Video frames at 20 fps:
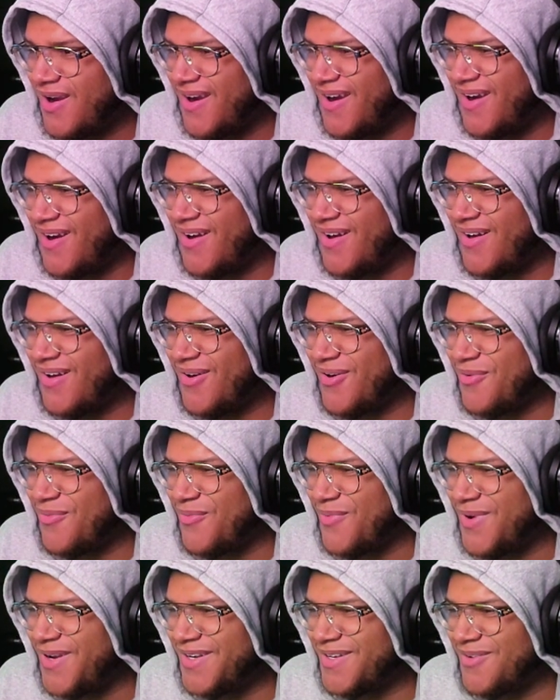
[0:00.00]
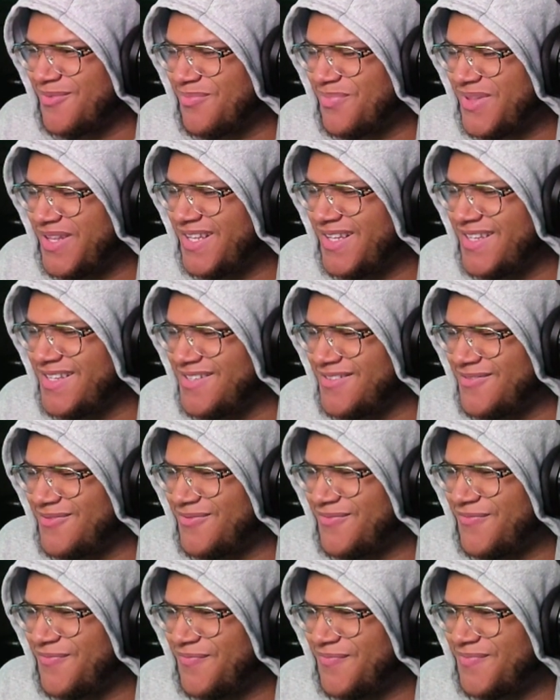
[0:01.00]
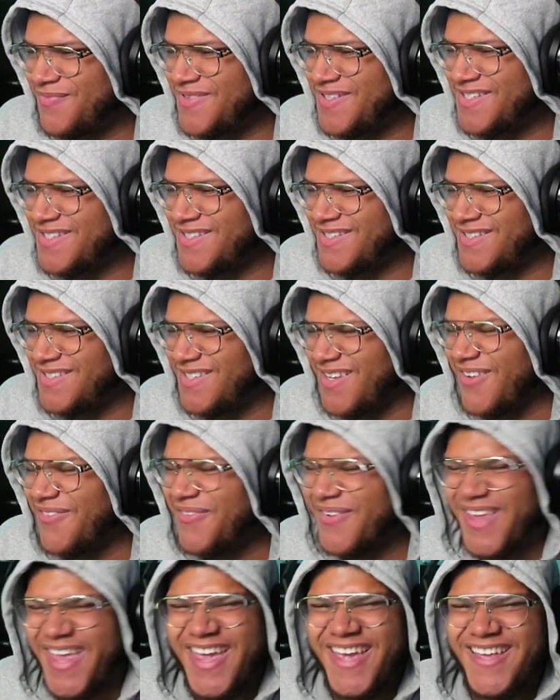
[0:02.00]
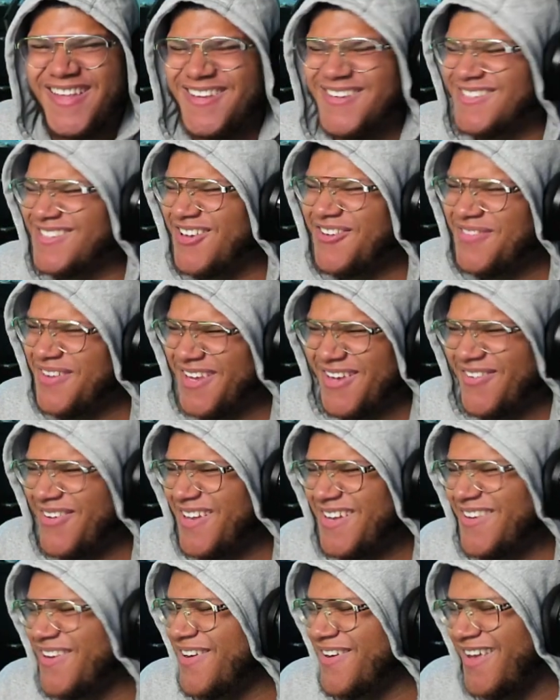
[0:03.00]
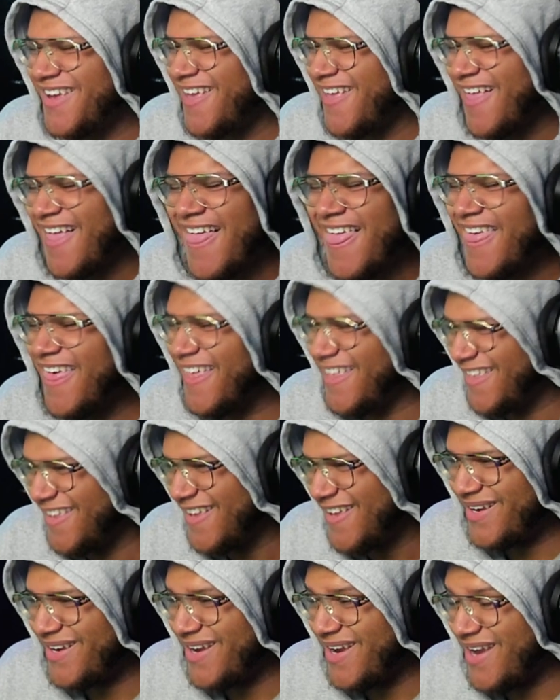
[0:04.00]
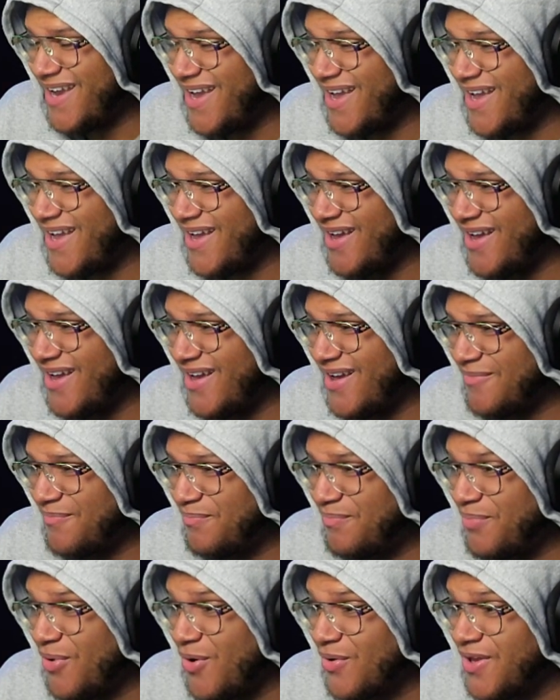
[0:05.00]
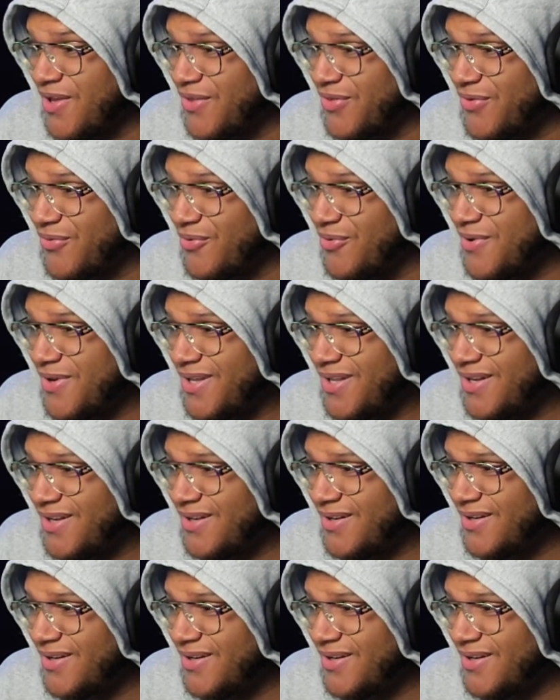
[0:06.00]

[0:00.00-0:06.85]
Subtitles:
Oh, what? Completely suffocating yourself, nigga? Like, poking through it?